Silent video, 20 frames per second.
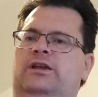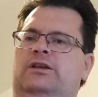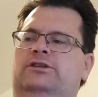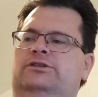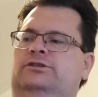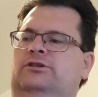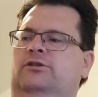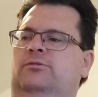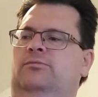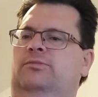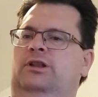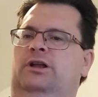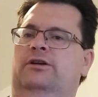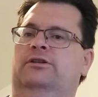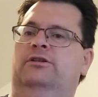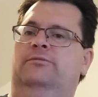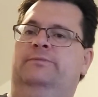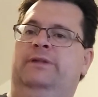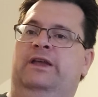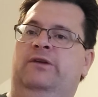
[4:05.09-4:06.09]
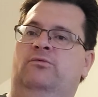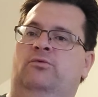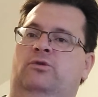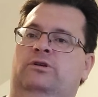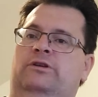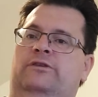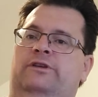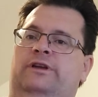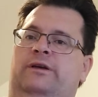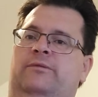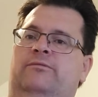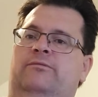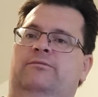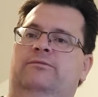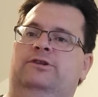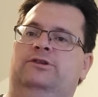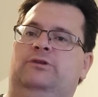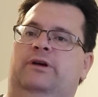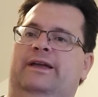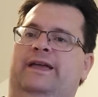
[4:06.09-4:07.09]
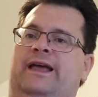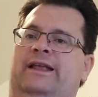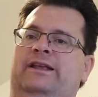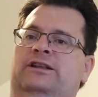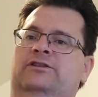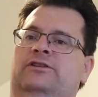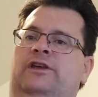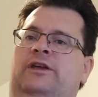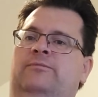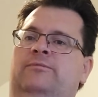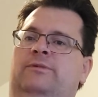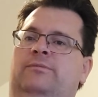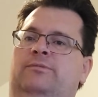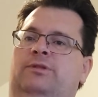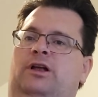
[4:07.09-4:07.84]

So Bloodgood being one of them. So I got into them,